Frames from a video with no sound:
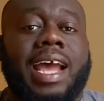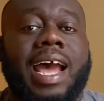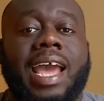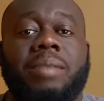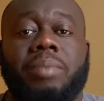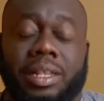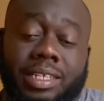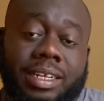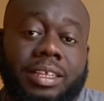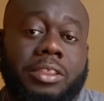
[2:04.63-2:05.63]
I
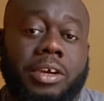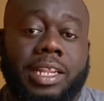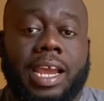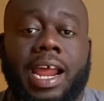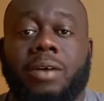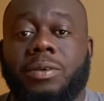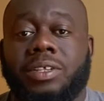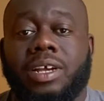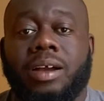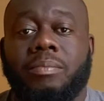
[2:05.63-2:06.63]
basically thought that I was
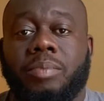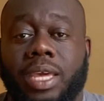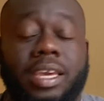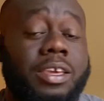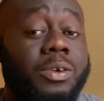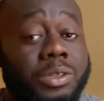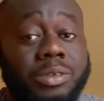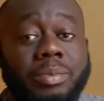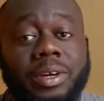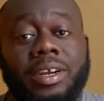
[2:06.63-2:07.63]
a big
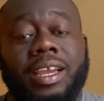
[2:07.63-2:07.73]
YouTuber,